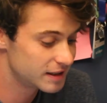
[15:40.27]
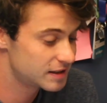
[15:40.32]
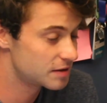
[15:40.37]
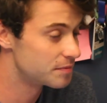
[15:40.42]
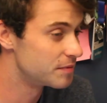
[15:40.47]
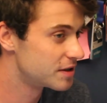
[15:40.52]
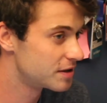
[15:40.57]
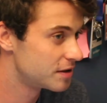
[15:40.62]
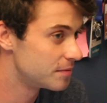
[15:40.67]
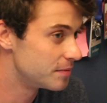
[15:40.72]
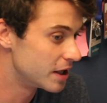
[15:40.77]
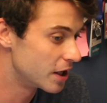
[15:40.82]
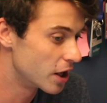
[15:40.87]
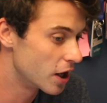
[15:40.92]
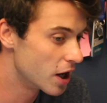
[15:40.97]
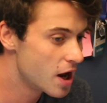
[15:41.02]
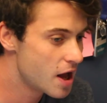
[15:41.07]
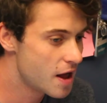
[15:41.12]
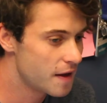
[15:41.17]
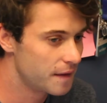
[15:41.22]
It's a
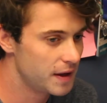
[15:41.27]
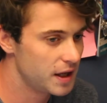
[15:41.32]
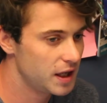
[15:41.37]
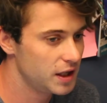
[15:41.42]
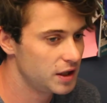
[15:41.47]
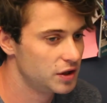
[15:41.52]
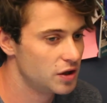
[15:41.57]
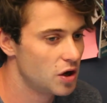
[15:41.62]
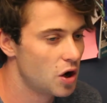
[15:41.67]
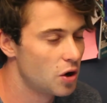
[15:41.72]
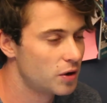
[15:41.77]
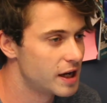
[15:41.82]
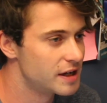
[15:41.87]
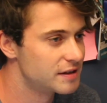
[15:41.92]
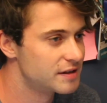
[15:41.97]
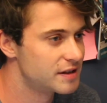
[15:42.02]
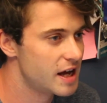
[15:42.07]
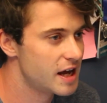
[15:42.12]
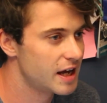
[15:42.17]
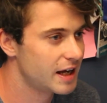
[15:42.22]
misdemeanor. Okay,
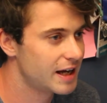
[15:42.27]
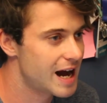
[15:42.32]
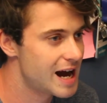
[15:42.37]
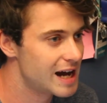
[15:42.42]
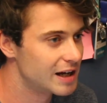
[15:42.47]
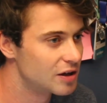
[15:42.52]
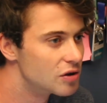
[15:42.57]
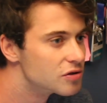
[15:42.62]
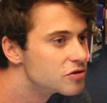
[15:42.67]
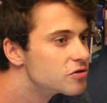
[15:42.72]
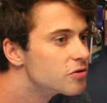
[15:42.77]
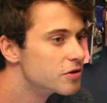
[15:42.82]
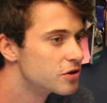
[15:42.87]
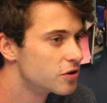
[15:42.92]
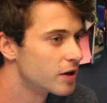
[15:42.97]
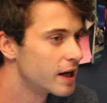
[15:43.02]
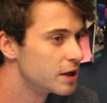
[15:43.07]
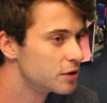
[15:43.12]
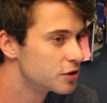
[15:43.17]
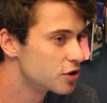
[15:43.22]
say a guy goes to a
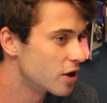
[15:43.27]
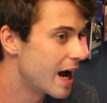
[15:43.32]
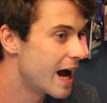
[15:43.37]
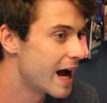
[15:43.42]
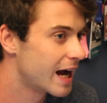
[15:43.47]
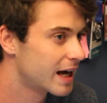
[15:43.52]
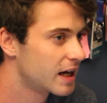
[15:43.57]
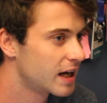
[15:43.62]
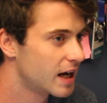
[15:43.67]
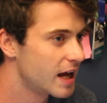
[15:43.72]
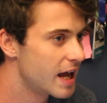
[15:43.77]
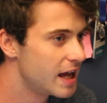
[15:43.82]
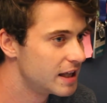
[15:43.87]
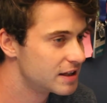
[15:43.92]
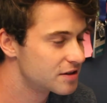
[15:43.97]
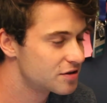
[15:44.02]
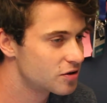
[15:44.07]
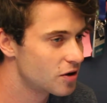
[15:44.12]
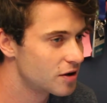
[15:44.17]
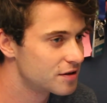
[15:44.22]
train track
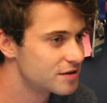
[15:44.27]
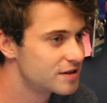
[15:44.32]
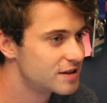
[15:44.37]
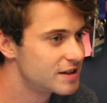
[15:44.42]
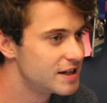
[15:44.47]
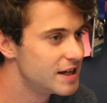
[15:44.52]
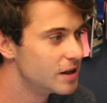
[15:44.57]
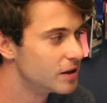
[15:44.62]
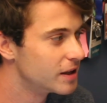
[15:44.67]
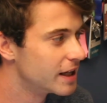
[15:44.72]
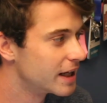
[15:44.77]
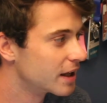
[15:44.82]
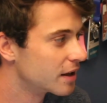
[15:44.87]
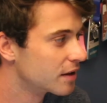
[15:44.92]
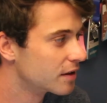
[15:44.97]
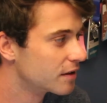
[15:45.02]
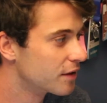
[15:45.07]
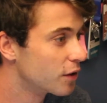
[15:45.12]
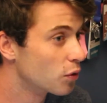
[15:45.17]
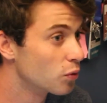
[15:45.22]
and starts
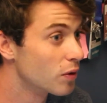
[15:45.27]
stealing the